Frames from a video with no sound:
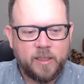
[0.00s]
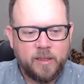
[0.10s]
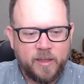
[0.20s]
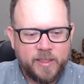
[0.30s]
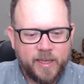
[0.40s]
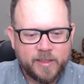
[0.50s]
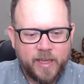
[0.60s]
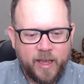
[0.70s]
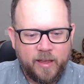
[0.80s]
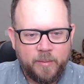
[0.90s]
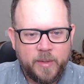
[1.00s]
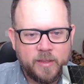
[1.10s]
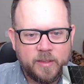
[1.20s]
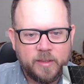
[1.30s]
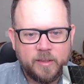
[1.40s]
the desk cam.
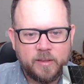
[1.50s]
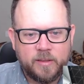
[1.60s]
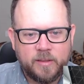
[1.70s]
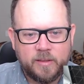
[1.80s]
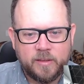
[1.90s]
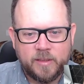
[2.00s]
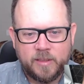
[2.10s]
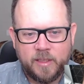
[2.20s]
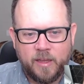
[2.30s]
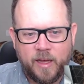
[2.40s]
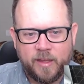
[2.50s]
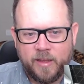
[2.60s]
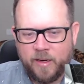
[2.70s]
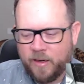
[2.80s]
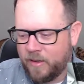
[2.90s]
You can see that
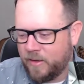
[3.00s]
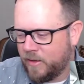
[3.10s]
there.